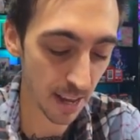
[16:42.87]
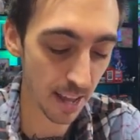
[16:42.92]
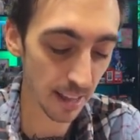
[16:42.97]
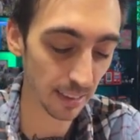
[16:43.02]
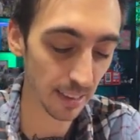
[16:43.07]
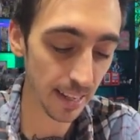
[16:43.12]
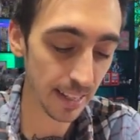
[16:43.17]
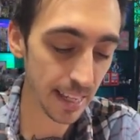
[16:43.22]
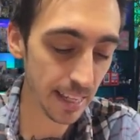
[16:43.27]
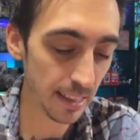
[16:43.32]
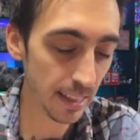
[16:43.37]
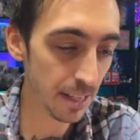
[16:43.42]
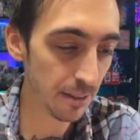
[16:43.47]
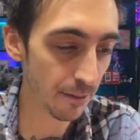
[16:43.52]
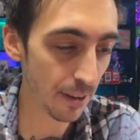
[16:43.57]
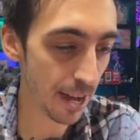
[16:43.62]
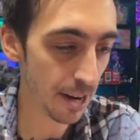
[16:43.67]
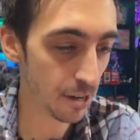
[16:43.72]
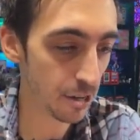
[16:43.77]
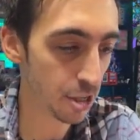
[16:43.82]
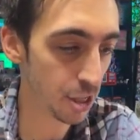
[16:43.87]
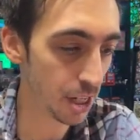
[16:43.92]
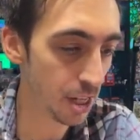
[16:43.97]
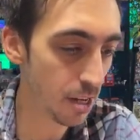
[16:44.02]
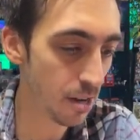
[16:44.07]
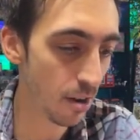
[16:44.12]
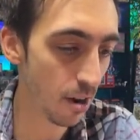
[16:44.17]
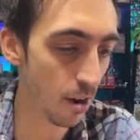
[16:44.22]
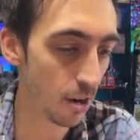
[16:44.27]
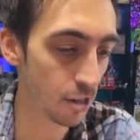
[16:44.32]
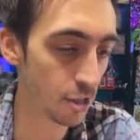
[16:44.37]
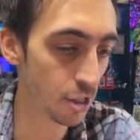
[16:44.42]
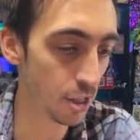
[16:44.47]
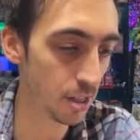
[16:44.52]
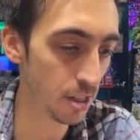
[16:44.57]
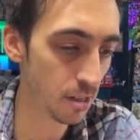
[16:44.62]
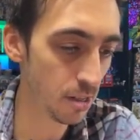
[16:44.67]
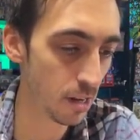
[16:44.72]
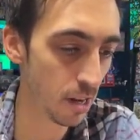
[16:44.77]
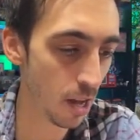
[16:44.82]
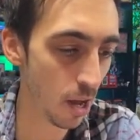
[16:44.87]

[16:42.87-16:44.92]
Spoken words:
Lucky Leaf Energy, Archon,